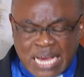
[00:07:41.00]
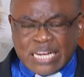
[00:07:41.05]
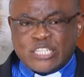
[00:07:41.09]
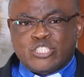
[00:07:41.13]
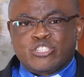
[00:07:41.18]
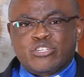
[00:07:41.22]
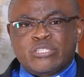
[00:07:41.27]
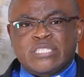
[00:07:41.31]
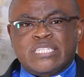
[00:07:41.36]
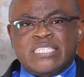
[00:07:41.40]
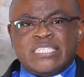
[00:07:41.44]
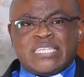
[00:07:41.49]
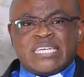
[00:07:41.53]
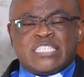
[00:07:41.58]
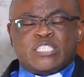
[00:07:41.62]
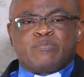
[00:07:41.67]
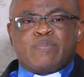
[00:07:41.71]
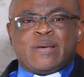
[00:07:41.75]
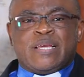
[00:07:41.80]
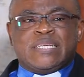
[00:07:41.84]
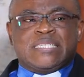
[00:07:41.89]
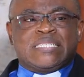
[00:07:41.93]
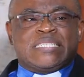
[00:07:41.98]
And so Jesus
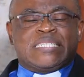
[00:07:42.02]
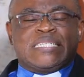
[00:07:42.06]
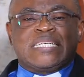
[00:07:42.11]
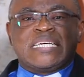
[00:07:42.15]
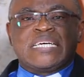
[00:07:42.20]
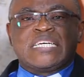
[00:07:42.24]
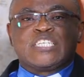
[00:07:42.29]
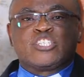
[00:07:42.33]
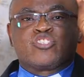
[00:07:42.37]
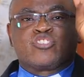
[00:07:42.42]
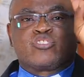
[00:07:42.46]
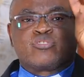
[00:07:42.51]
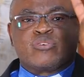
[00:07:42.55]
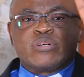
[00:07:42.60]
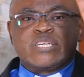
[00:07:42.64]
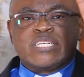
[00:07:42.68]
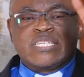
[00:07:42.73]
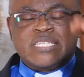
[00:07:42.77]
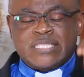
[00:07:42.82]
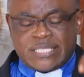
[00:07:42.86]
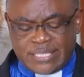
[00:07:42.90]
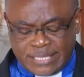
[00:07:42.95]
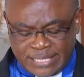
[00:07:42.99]
spent
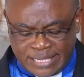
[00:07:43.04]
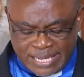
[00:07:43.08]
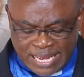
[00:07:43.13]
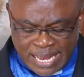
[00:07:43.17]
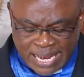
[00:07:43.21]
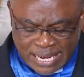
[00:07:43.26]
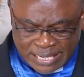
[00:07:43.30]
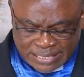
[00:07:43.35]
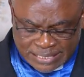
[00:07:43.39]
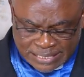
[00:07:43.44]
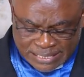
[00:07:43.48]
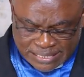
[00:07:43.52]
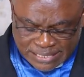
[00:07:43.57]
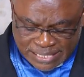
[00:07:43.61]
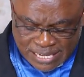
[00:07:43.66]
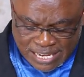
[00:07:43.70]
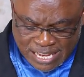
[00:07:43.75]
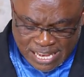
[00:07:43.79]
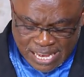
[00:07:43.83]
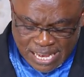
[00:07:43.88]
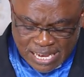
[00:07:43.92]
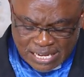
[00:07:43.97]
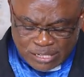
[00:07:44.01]
solid 3 years
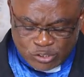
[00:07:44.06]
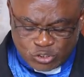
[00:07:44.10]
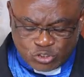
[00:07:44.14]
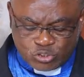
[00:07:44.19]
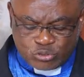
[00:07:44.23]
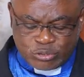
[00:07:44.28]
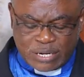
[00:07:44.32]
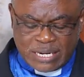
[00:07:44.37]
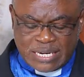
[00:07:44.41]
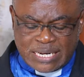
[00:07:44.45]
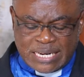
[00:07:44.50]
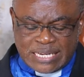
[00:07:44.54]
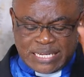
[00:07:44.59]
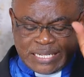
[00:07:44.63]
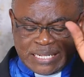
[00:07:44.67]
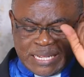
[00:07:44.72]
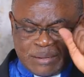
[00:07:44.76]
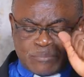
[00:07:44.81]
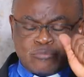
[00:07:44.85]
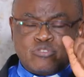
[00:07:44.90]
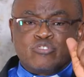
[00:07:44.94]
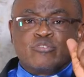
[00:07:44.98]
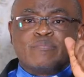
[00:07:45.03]
training
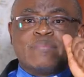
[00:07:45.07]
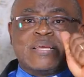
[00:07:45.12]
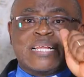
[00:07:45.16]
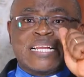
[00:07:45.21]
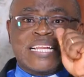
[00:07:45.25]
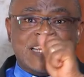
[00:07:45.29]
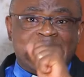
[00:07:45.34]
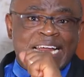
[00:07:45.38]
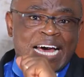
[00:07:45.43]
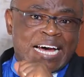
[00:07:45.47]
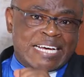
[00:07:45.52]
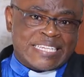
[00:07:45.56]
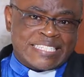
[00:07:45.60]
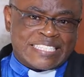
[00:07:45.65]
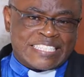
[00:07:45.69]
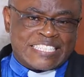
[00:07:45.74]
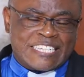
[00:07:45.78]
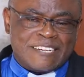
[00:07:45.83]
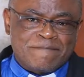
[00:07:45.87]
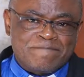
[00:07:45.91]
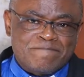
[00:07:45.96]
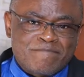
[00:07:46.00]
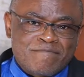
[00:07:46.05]
them to be
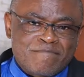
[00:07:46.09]
leaders.